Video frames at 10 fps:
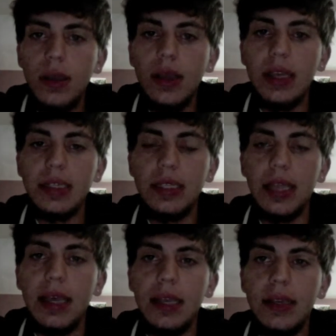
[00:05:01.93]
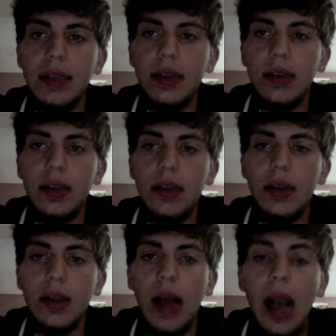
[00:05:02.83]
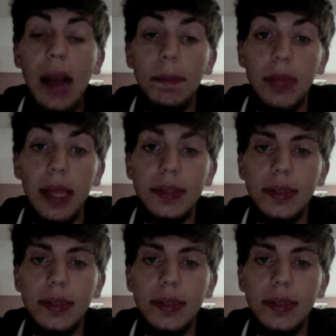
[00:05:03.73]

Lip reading: is like a hot blend.